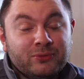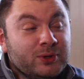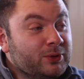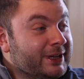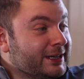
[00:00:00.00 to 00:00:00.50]

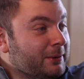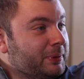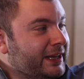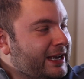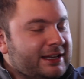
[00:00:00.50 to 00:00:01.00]
threw like a
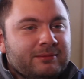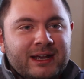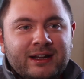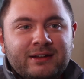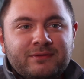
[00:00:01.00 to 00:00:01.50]
plane and
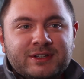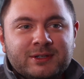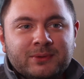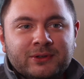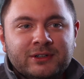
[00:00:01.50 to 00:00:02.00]
made it
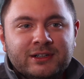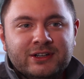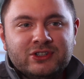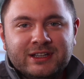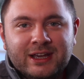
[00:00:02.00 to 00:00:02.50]
invisible
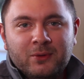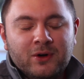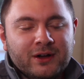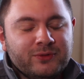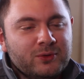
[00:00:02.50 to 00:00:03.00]
and she can't
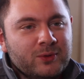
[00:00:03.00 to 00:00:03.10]
walk through